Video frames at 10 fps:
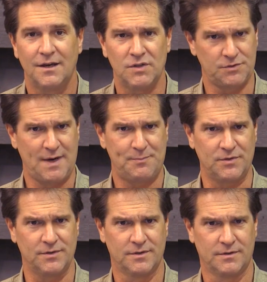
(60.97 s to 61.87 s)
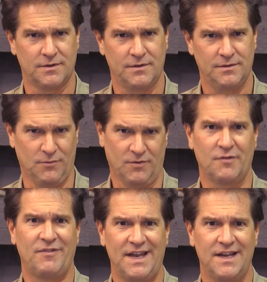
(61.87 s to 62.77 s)
What's a raptor? We're
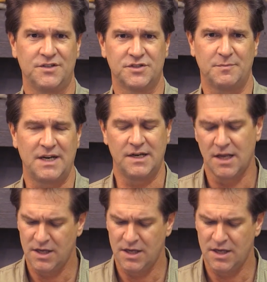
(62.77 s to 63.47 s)
going to find out just a minute.